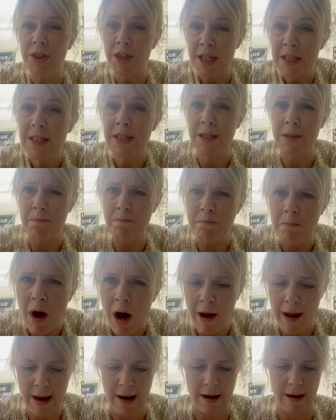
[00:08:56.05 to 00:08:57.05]
This is
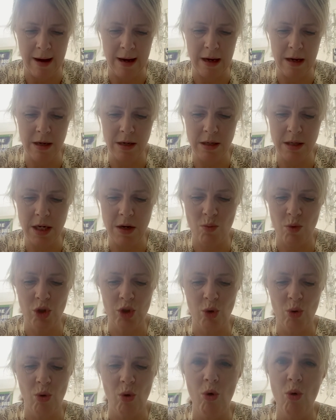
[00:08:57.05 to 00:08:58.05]
my island. It
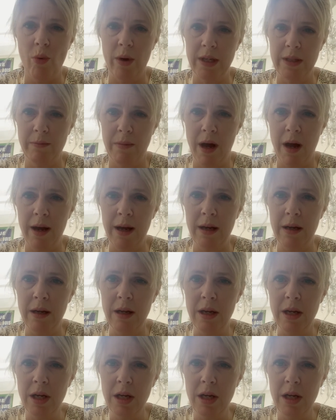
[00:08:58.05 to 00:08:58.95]
was always mine.